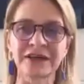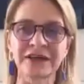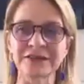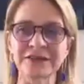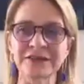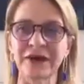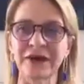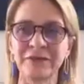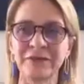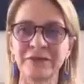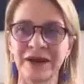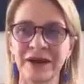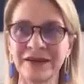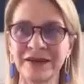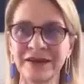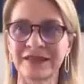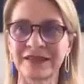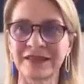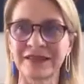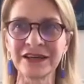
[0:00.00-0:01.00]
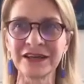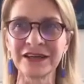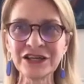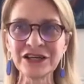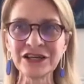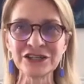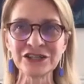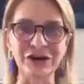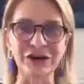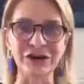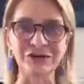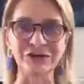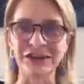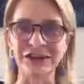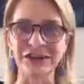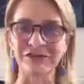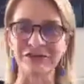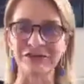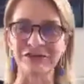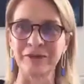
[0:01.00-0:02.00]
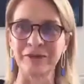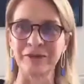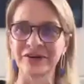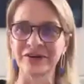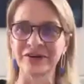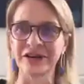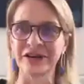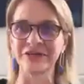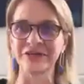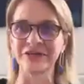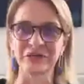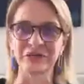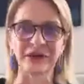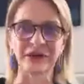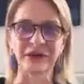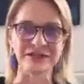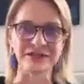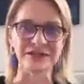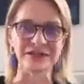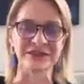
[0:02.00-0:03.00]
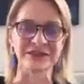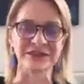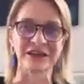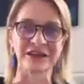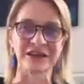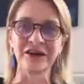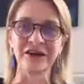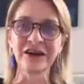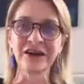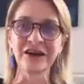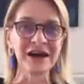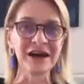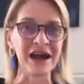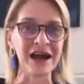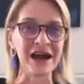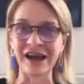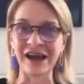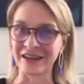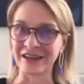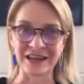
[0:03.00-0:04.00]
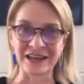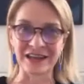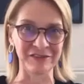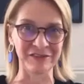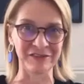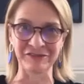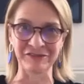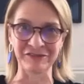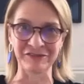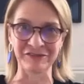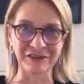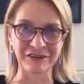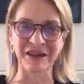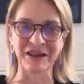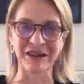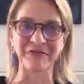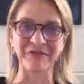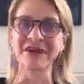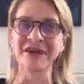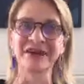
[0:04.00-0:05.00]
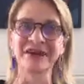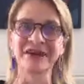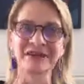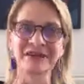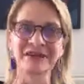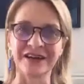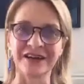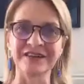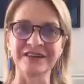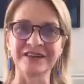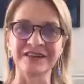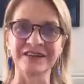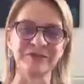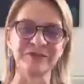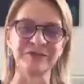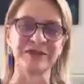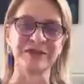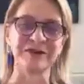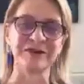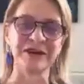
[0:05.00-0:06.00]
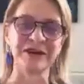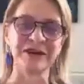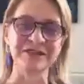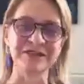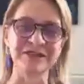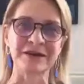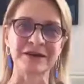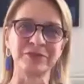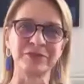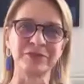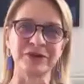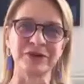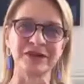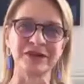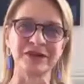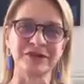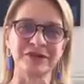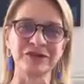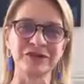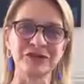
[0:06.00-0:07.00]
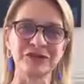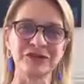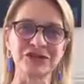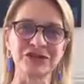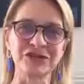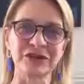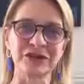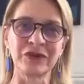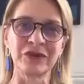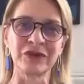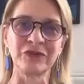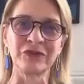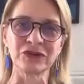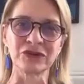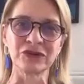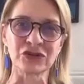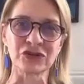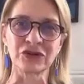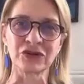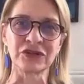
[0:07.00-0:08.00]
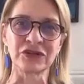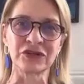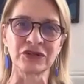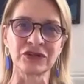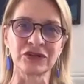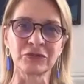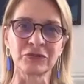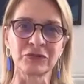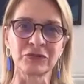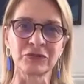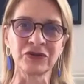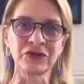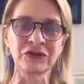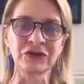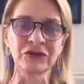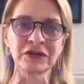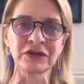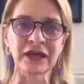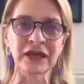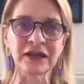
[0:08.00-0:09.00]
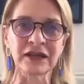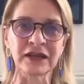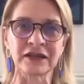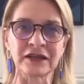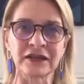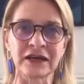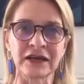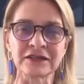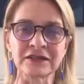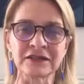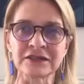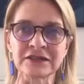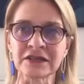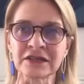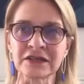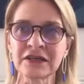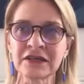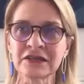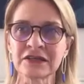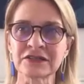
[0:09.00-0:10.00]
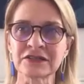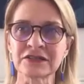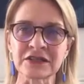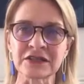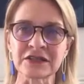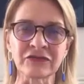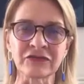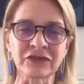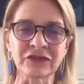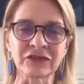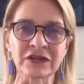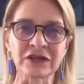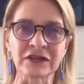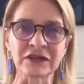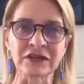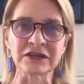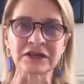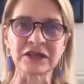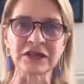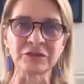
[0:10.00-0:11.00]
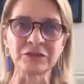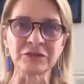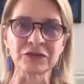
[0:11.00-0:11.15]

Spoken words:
That's my main thing. Don't give up. Okay, we've Brexited now. I haven't given up that at some point in the future we will join the European Union again, and that is the stuff that